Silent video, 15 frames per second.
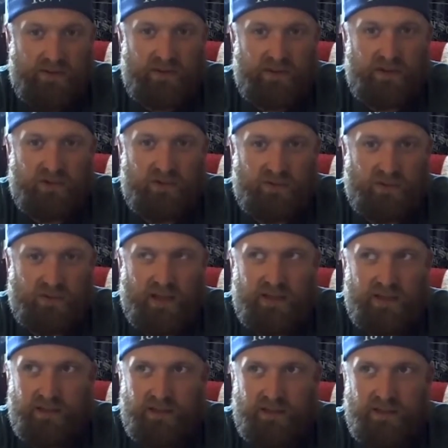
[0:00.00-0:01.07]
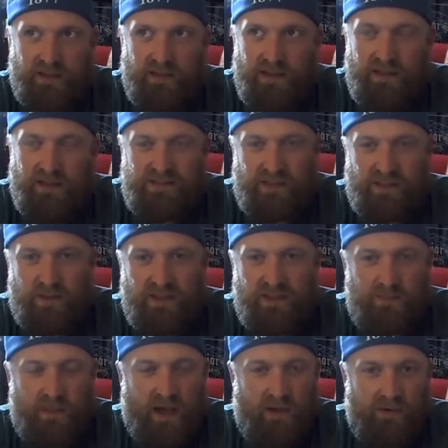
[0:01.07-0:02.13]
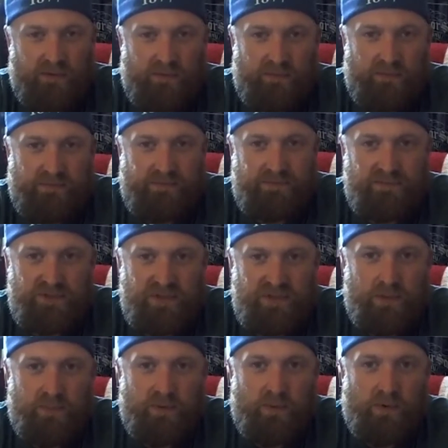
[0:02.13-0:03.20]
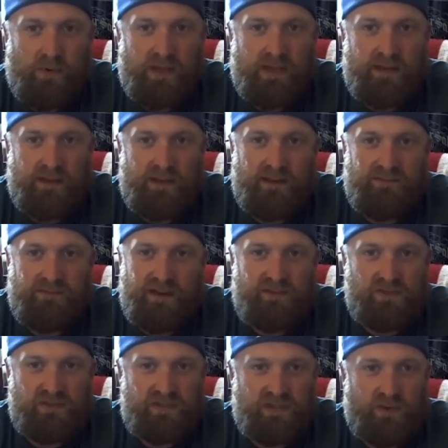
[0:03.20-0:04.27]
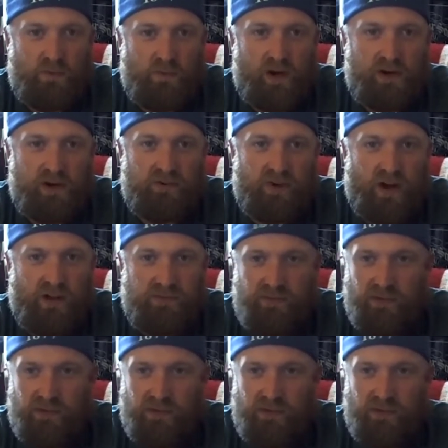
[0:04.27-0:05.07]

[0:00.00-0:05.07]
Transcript: And then also kind of some of these mountain sheep that will get in have never seen a water trough,